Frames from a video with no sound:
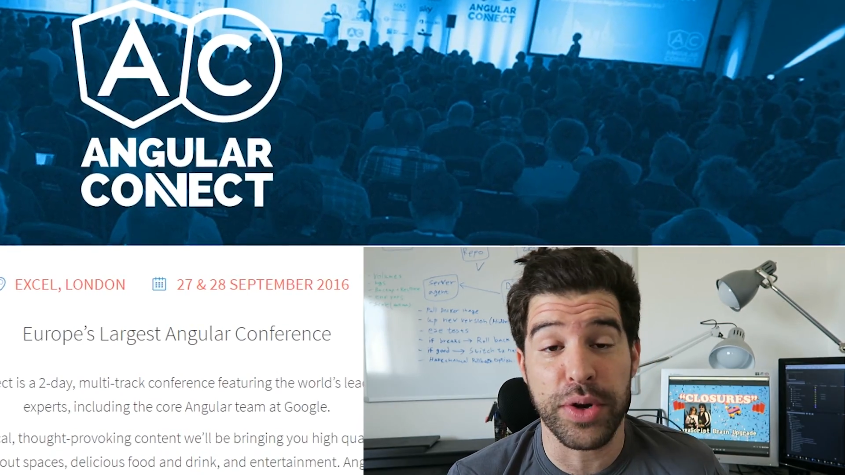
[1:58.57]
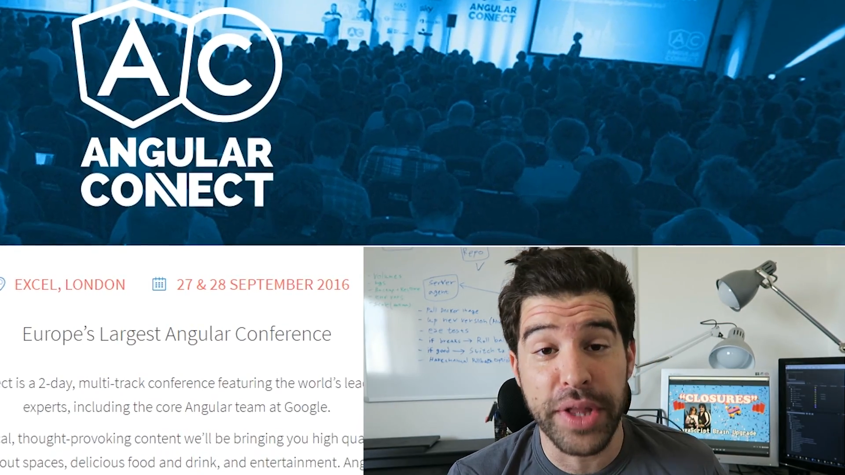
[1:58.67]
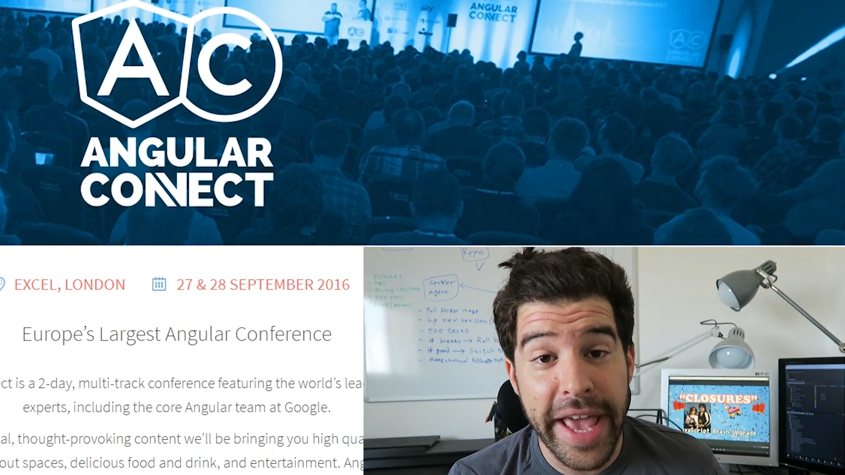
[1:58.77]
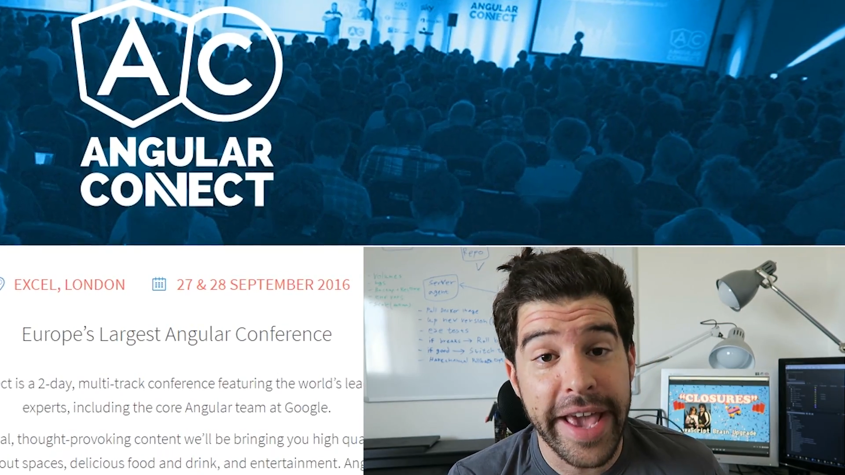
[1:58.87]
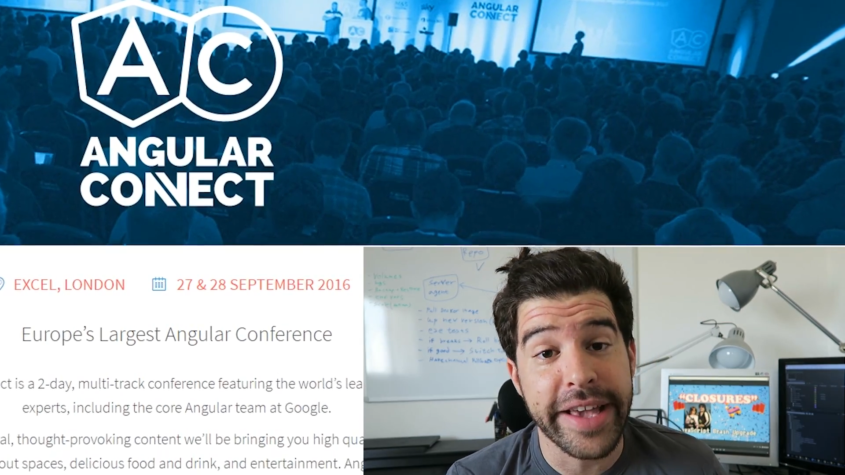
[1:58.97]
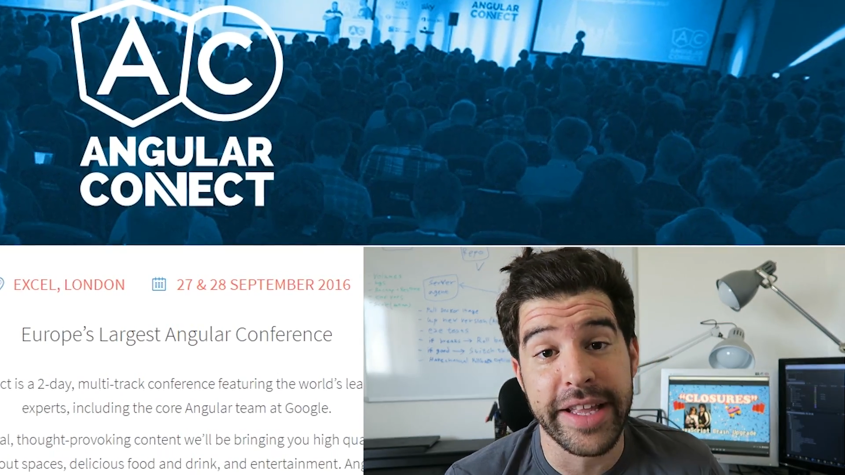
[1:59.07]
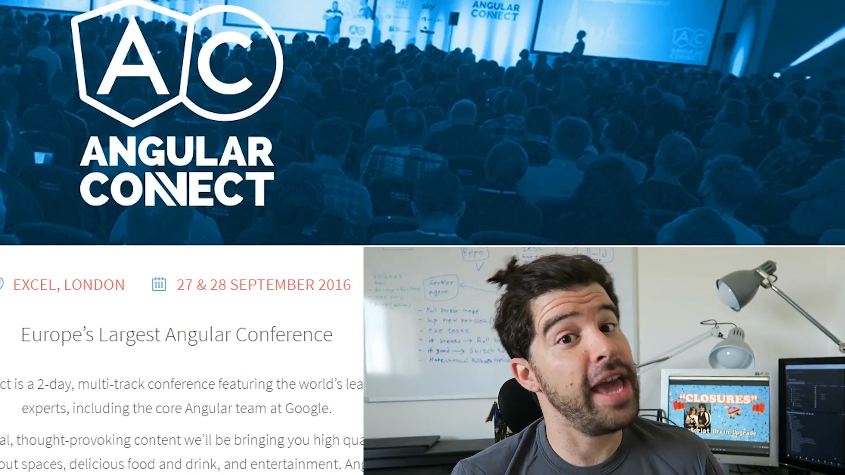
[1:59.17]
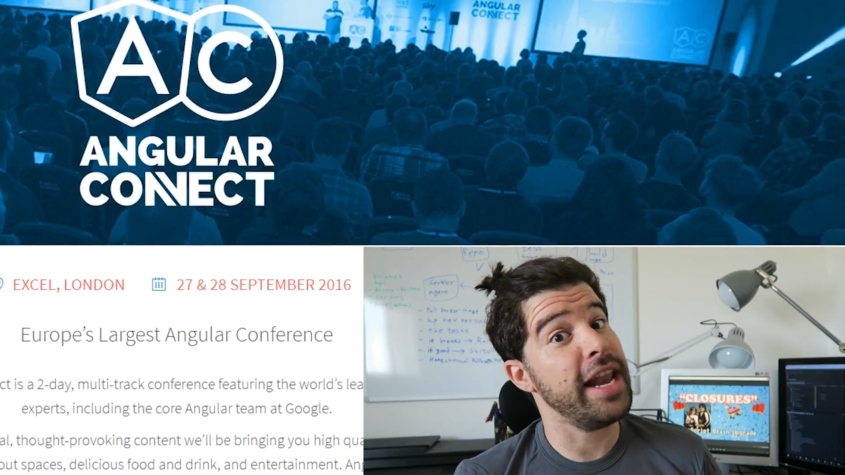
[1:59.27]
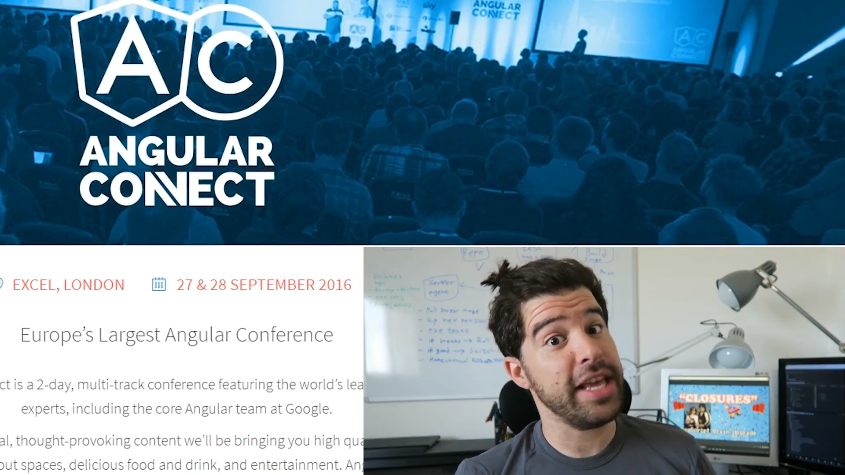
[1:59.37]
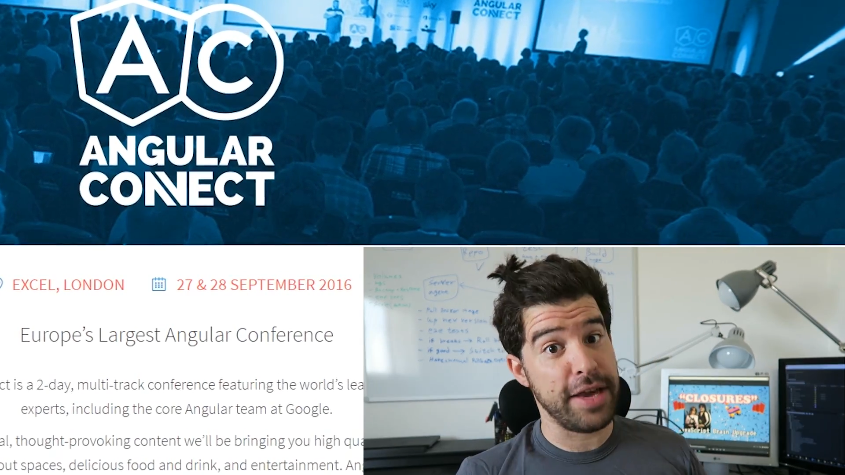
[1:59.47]
Connect
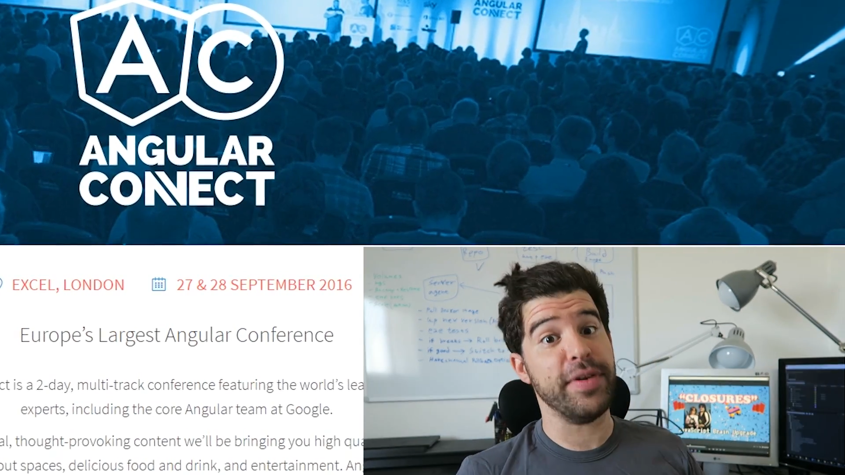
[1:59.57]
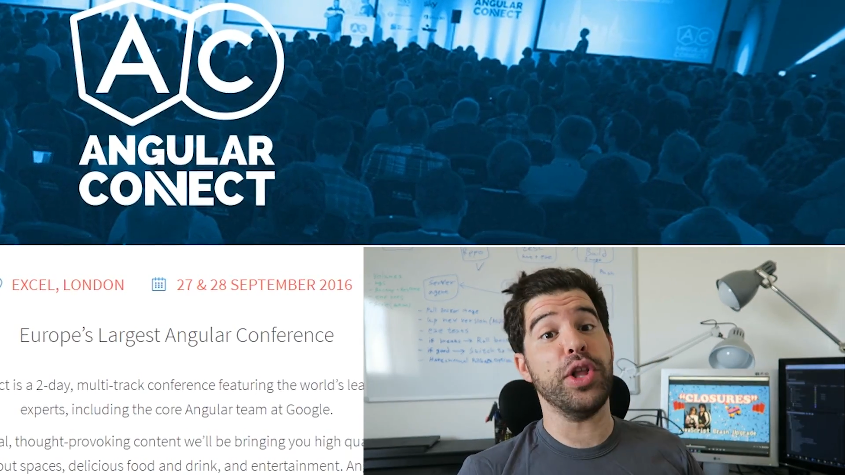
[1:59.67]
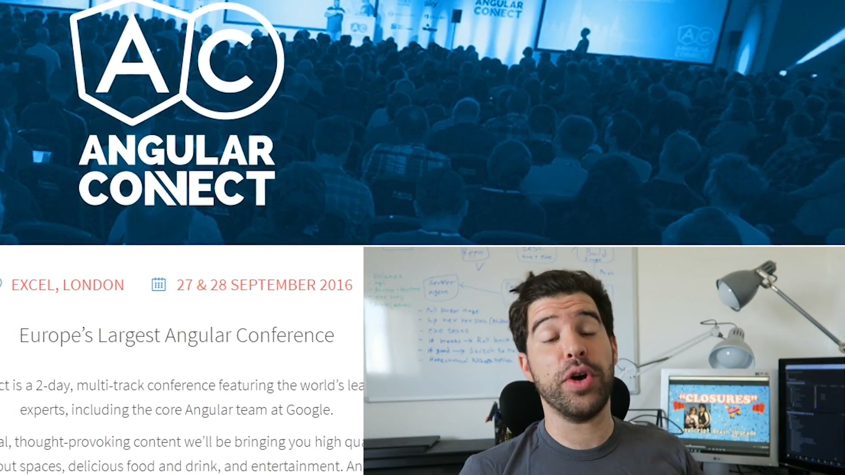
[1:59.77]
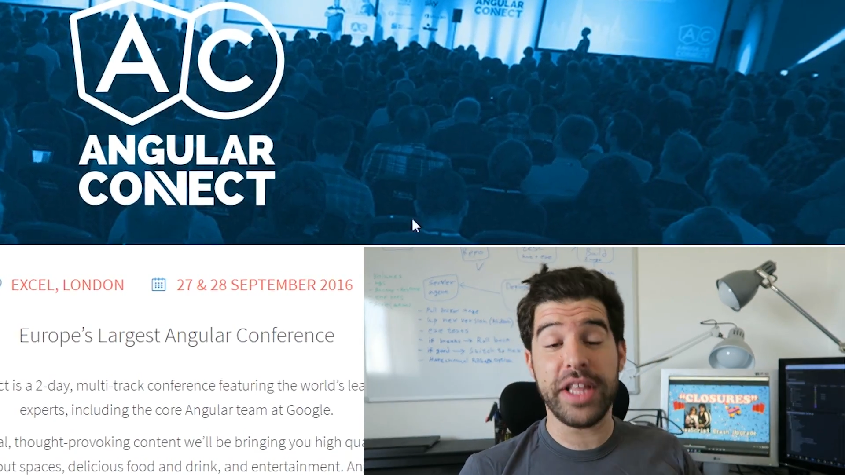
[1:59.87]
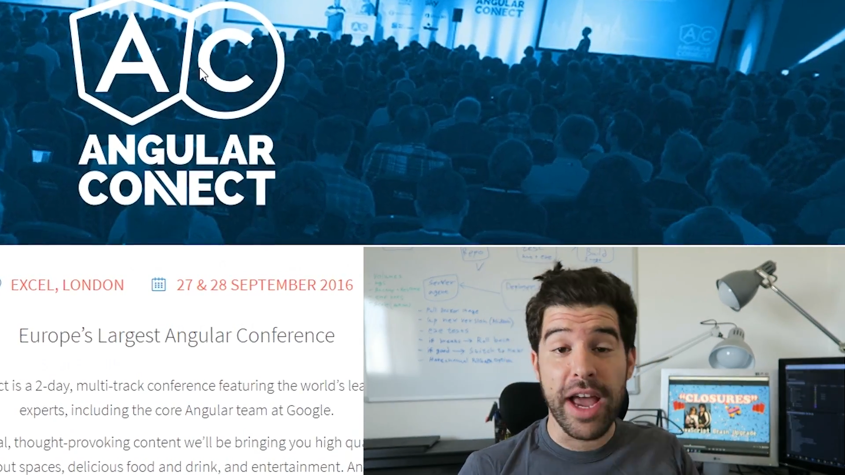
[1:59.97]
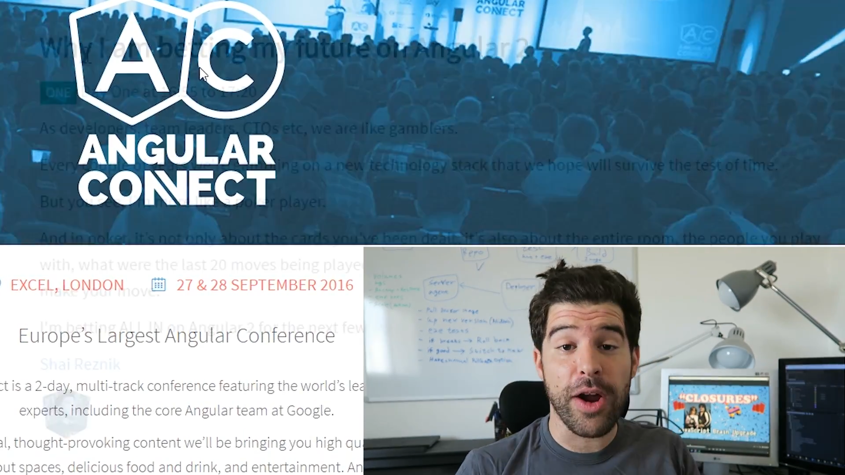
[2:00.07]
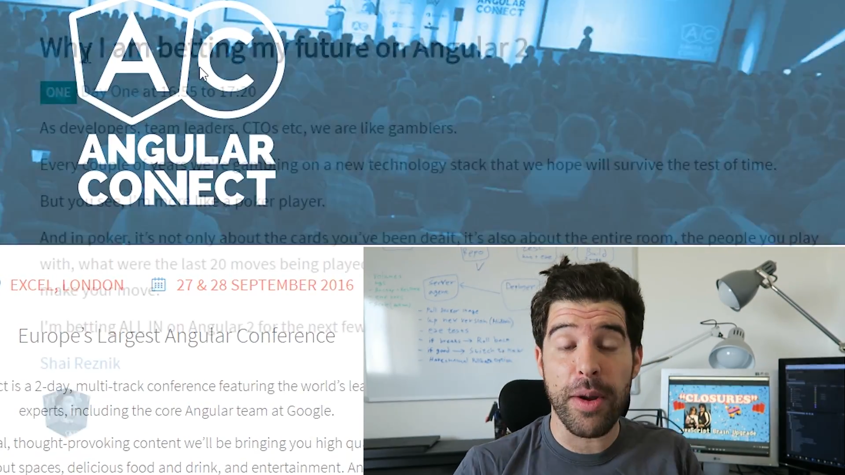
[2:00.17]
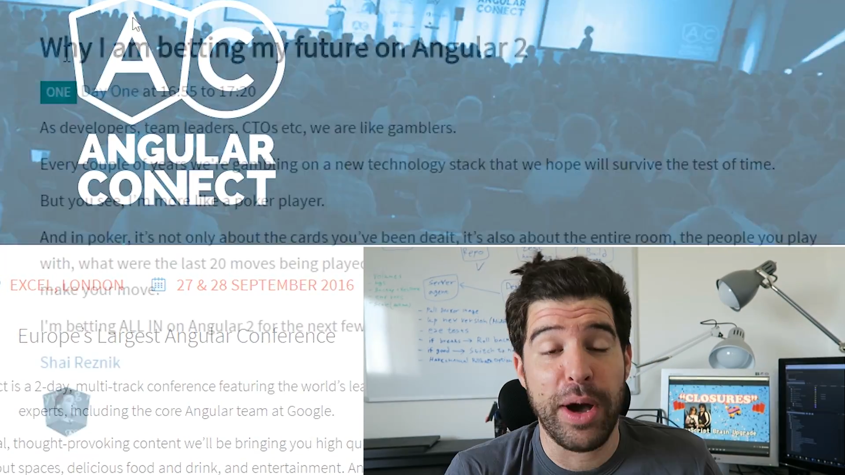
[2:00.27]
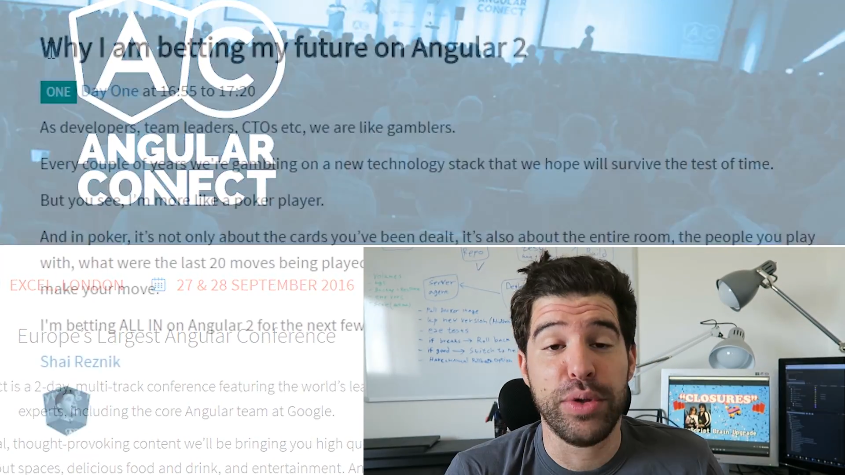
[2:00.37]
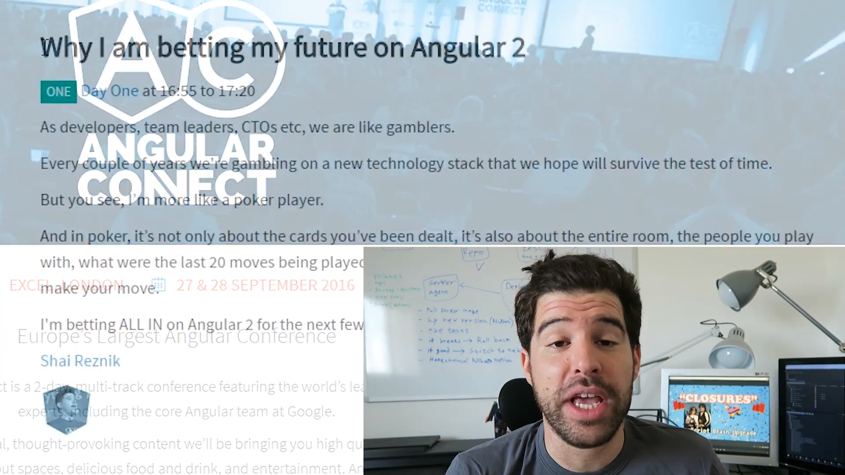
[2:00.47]
and give a talk
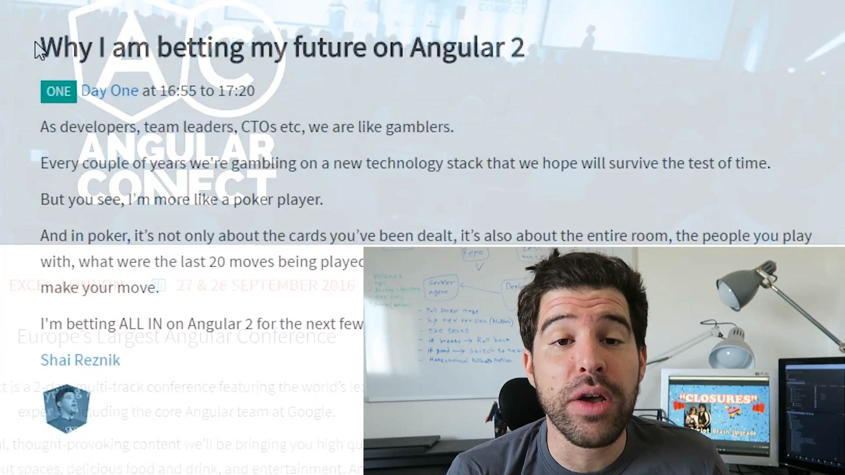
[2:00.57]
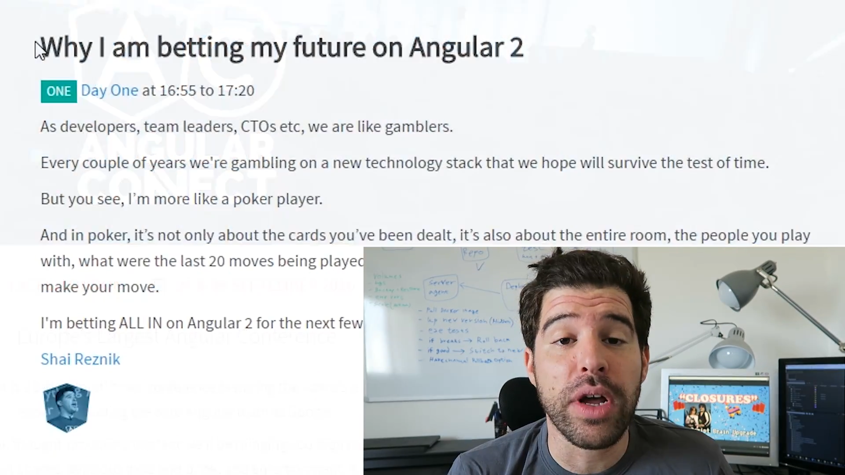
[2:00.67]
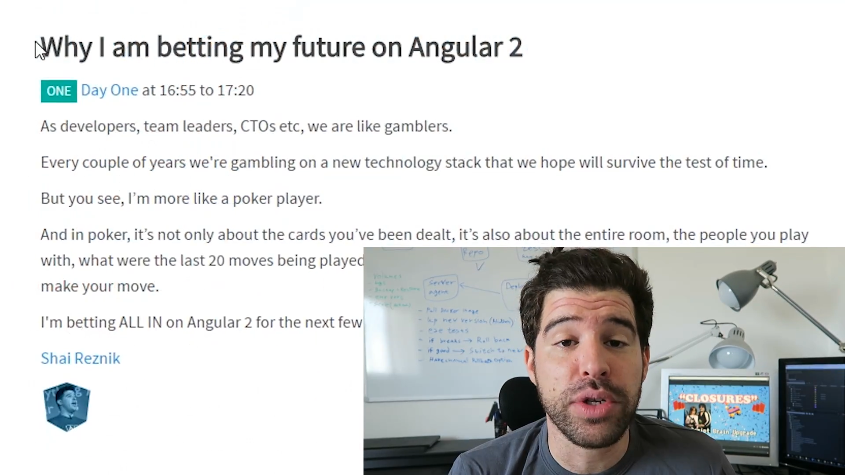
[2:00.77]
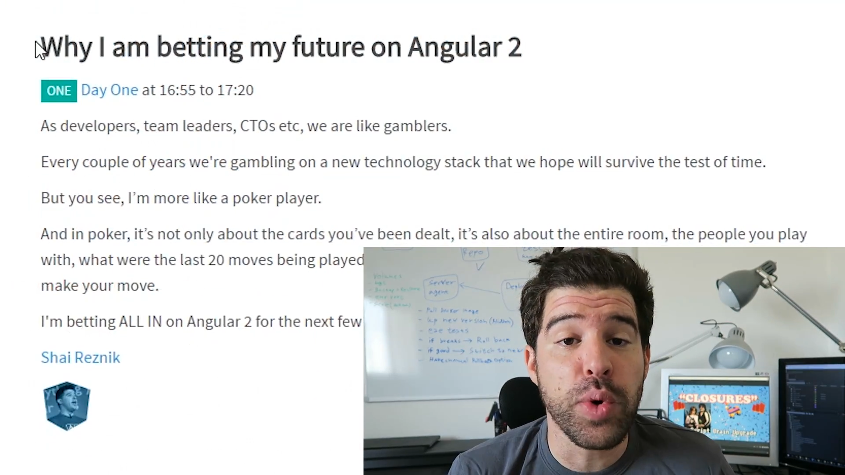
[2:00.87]
there about Angular